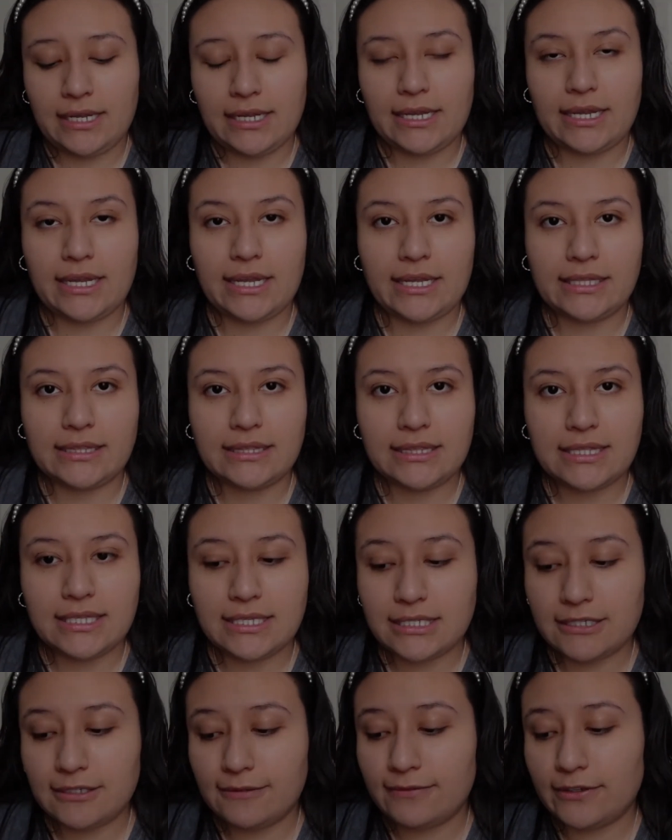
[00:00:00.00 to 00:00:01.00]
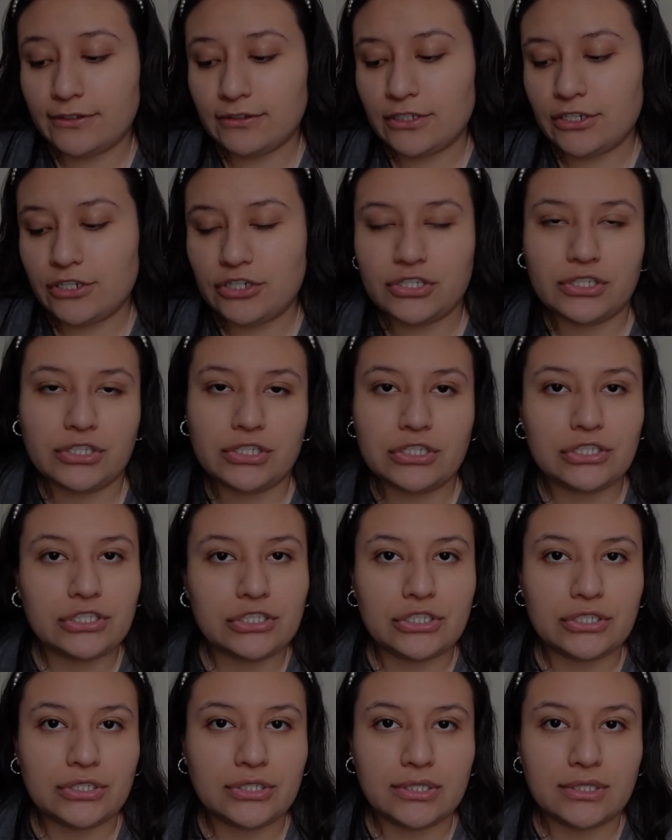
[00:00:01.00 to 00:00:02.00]
And this foundation is
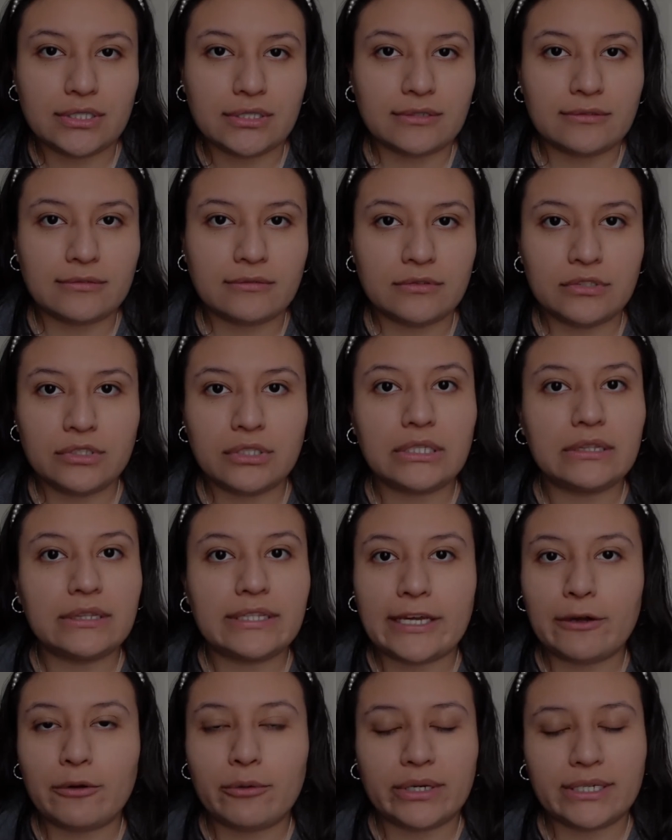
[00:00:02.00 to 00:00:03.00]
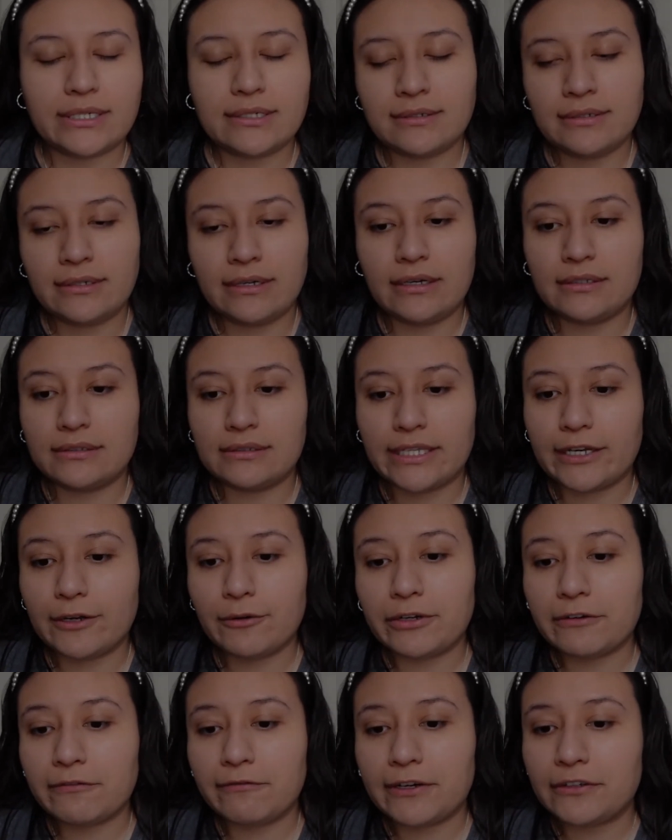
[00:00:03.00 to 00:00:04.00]
just a liquid
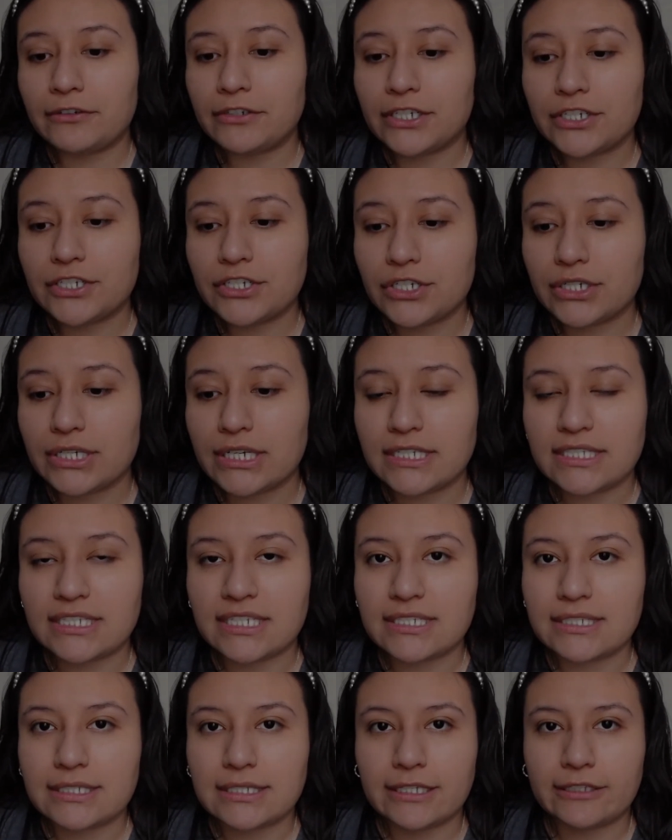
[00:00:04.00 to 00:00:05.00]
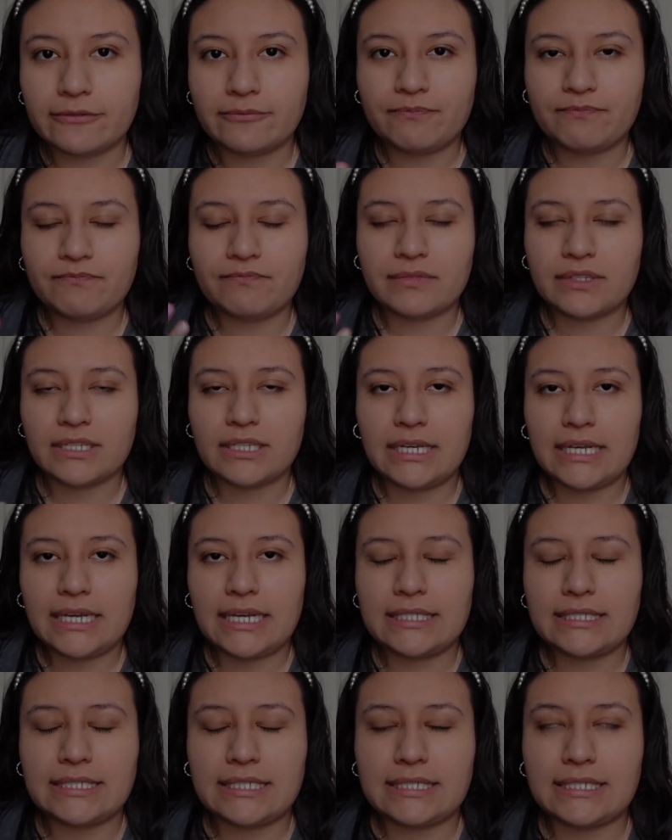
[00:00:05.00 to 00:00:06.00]
foundation. It
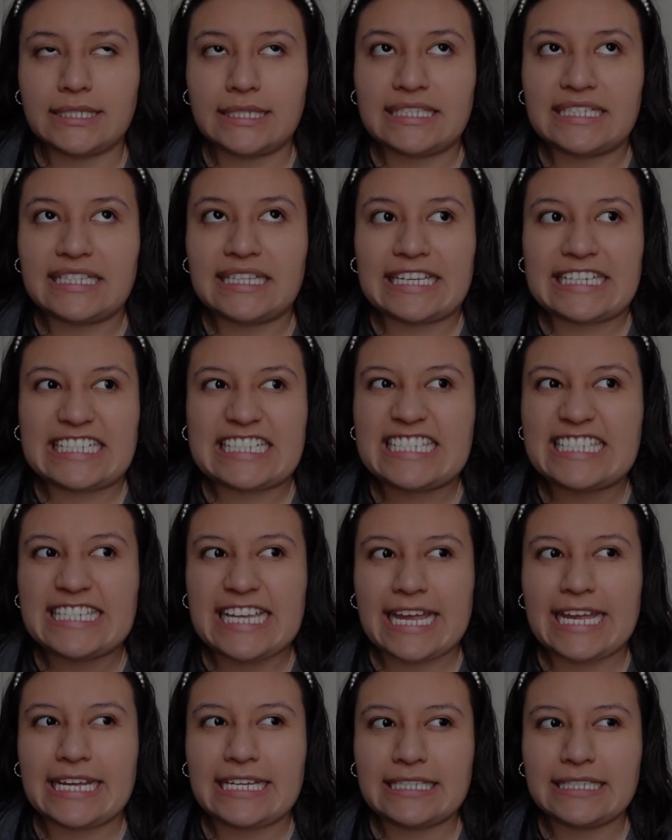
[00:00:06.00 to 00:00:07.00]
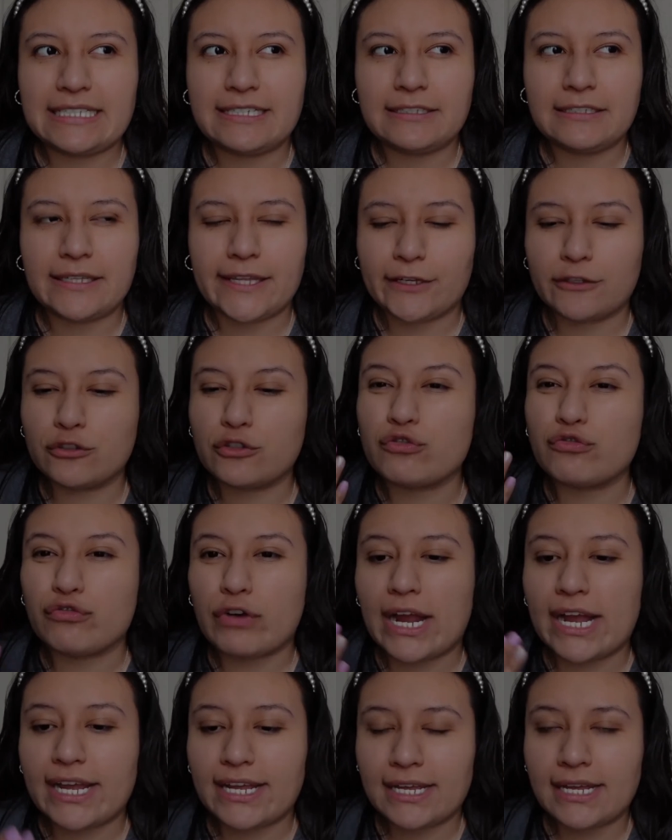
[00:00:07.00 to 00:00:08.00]
doesn't like set, like
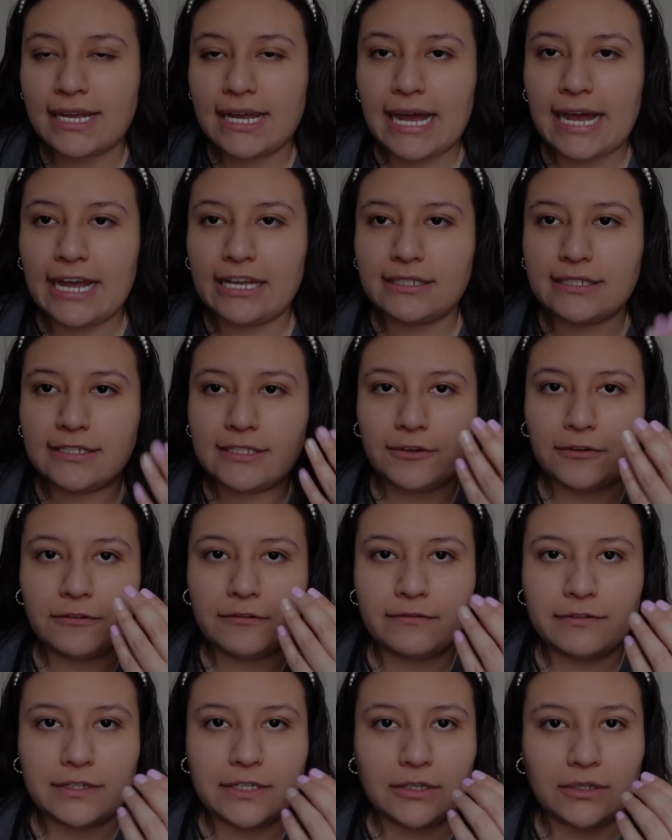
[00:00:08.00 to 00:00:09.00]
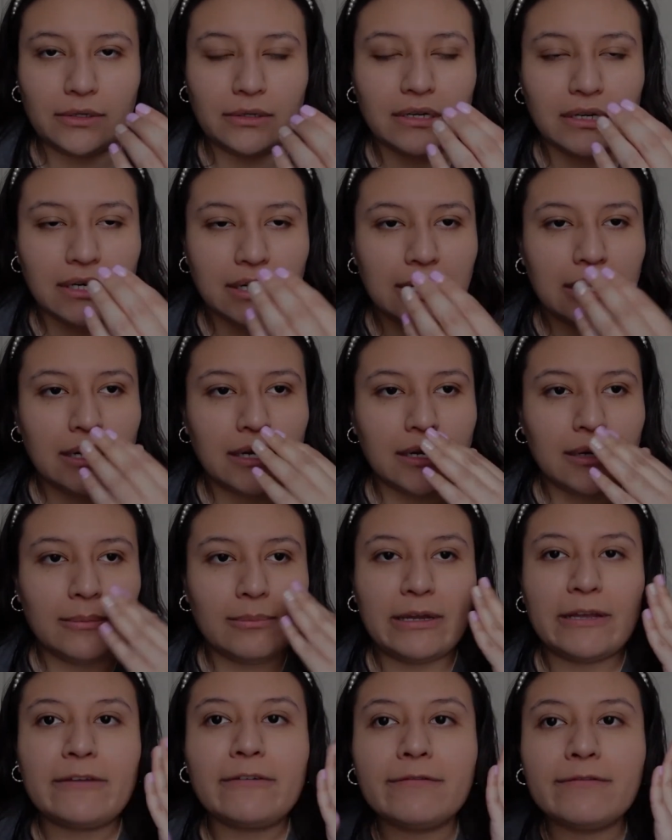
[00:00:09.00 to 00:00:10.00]
dry. I still feel
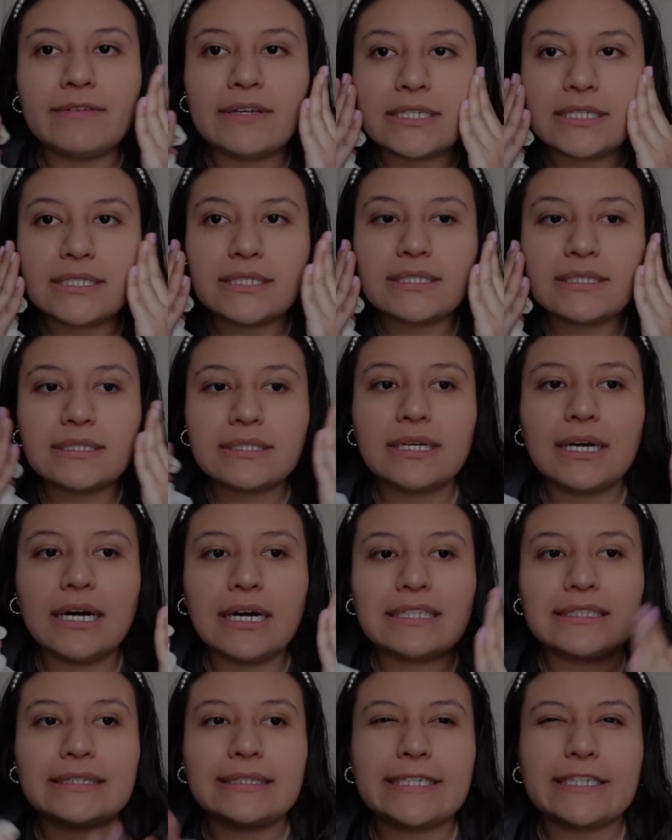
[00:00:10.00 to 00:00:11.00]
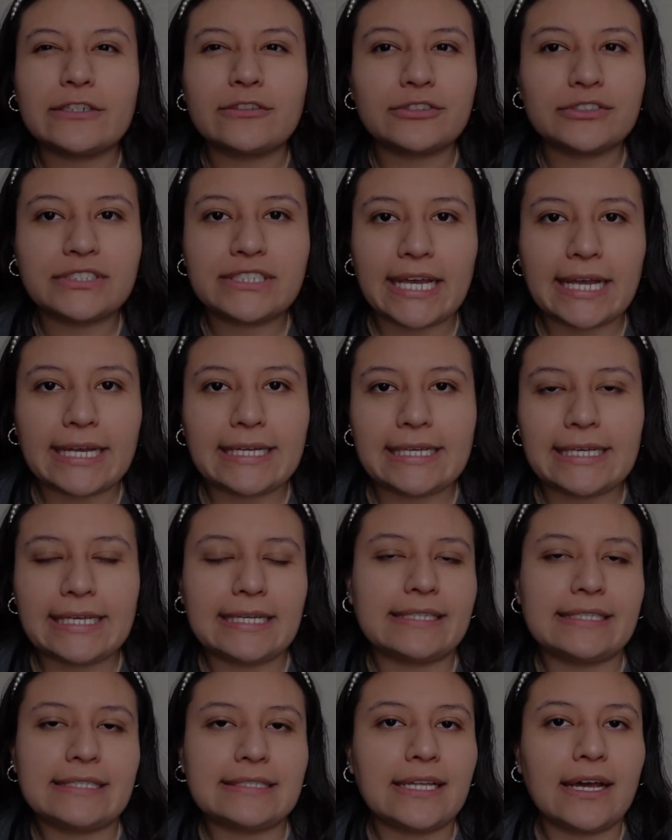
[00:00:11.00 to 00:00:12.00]
my face a little tacky.
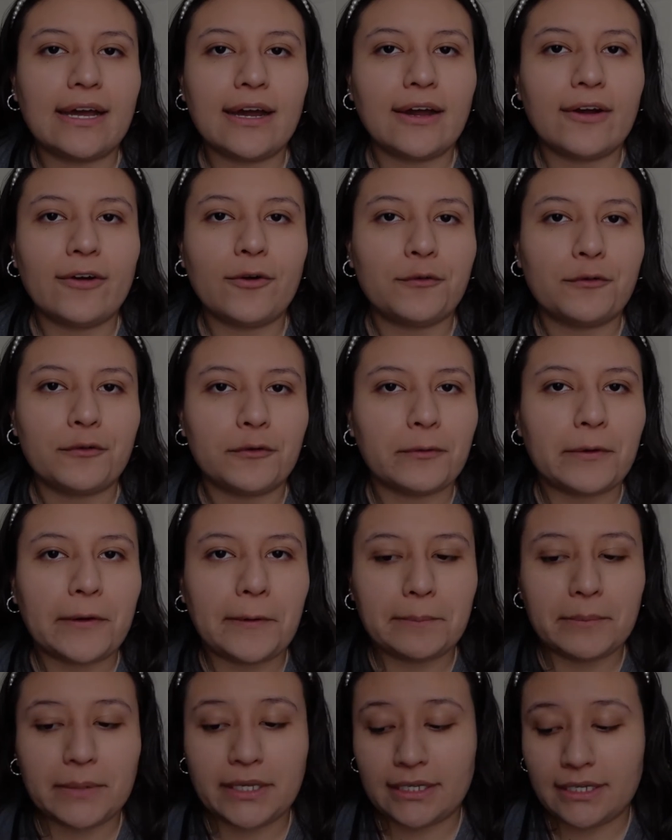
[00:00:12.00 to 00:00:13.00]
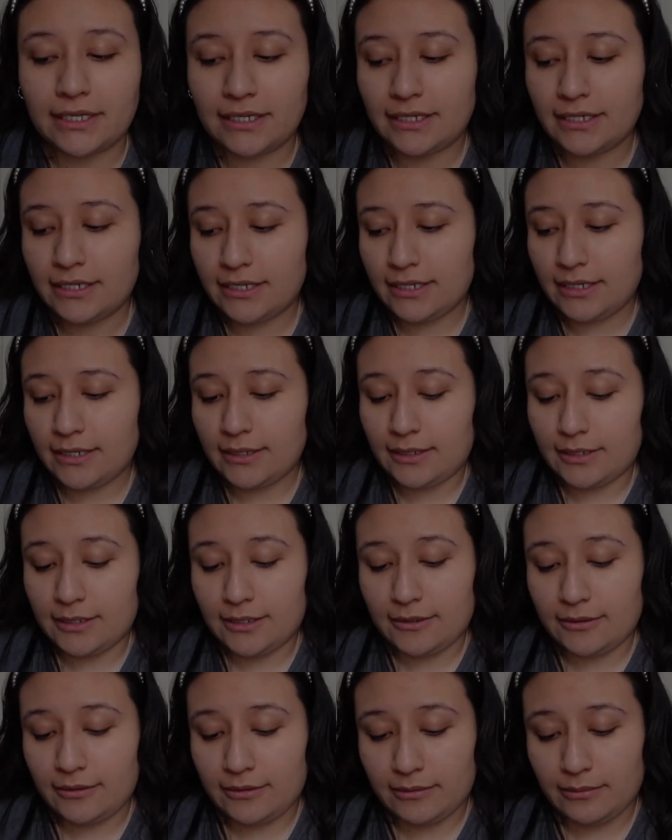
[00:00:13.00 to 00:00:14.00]
It's not overwhelming,
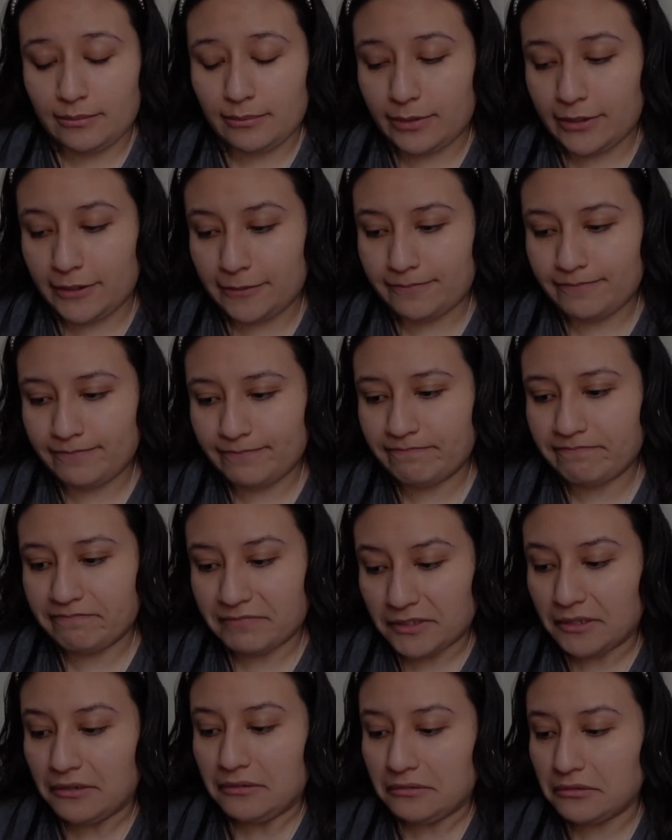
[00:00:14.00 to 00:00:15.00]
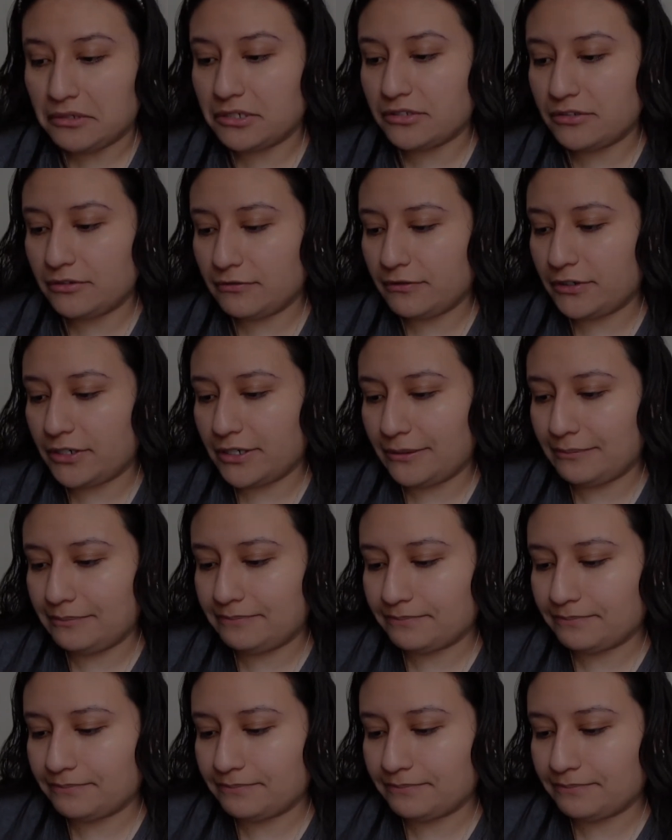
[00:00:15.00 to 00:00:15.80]
but good so far.